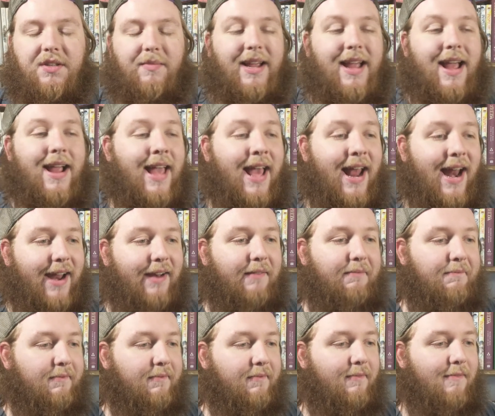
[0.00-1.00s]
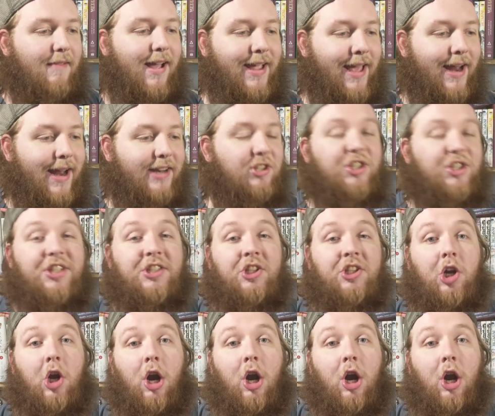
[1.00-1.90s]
I'm like, I get it. I get it. She's a